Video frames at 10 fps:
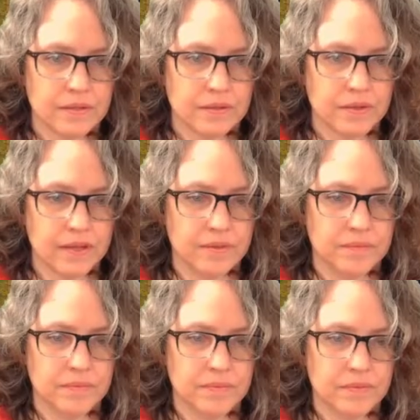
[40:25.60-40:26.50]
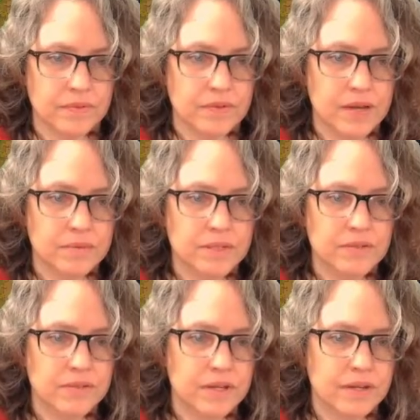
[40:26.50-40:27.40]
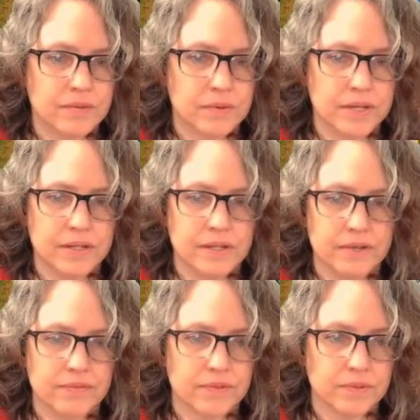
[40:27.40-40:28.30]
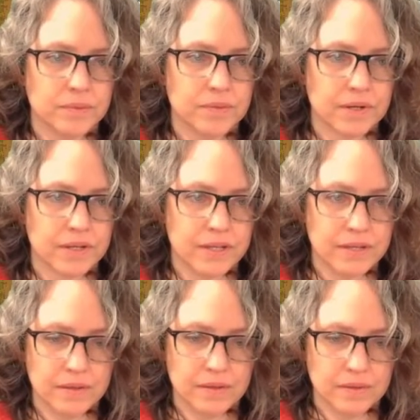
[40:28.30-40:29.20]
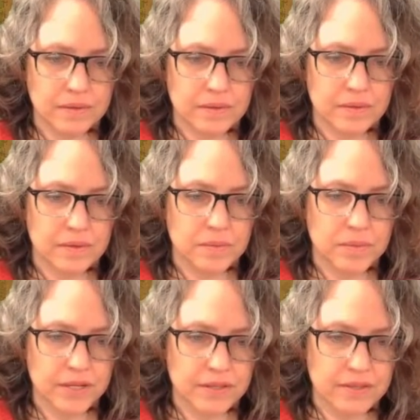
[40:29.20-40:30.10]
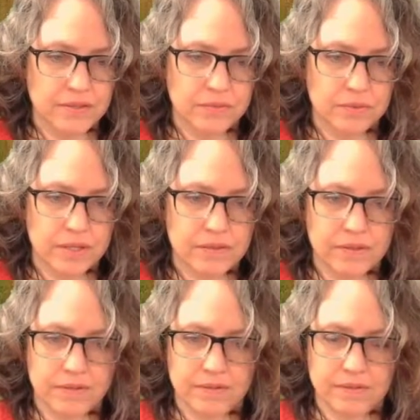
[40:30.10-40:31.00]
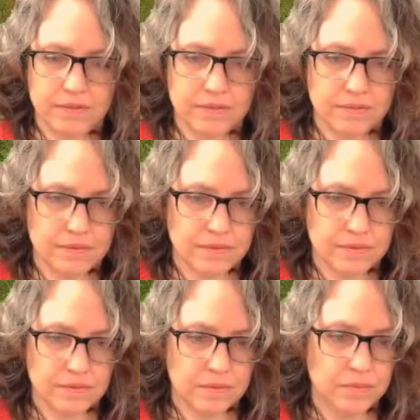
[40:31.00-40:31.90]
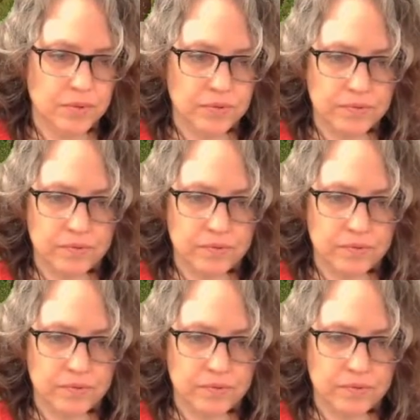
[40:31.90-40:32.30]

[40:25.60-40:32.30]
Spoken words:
Okay, so now we don't have quite enough for woodworking, but these will give us both